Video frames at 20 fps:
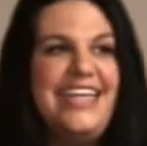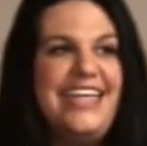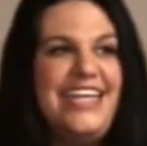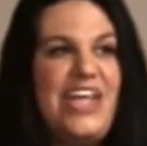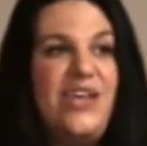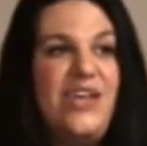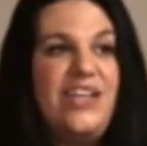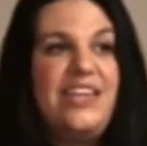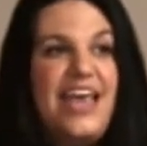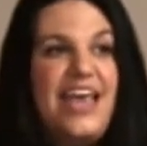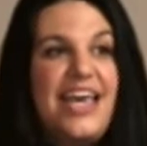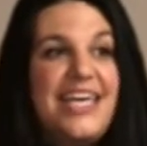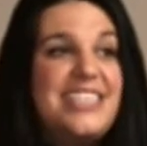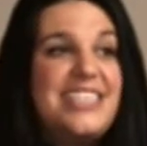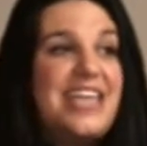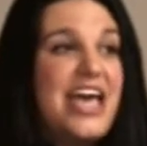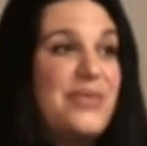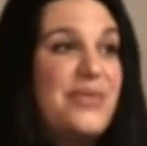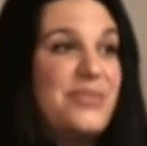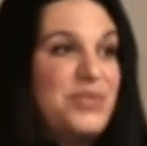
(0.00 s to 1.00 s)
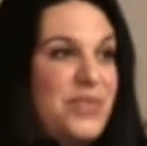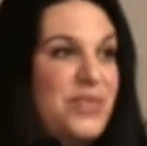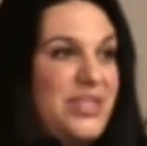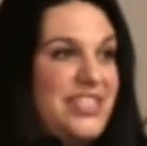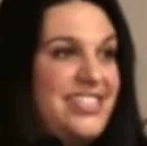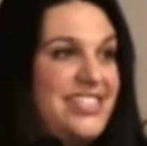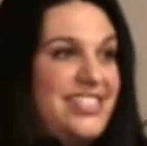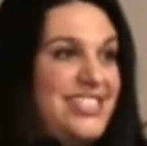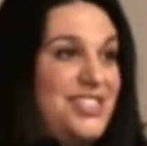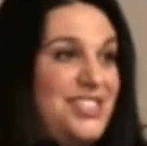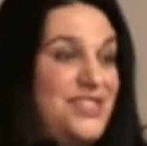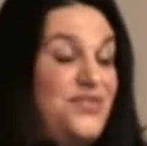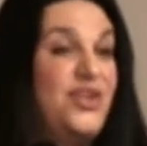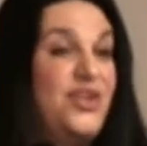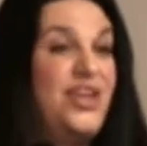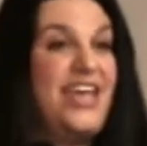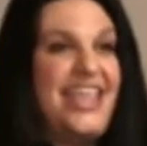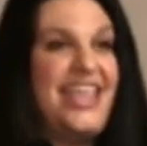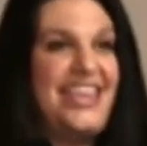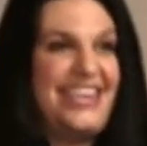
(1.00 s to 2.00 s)
Now, a lot of times witnesses
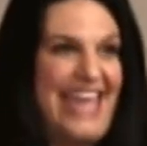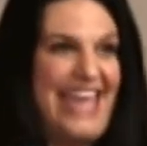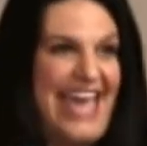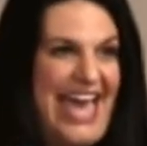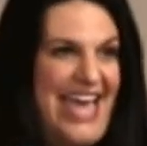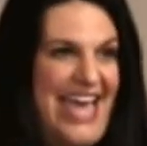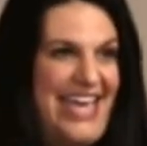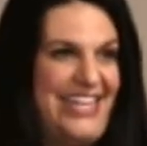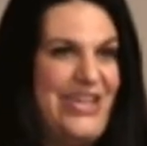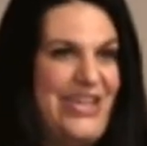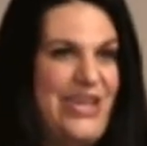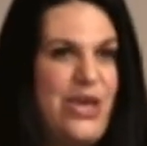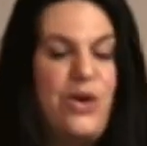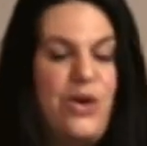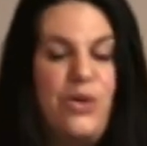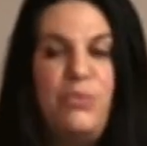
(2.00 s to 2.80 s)
forget that,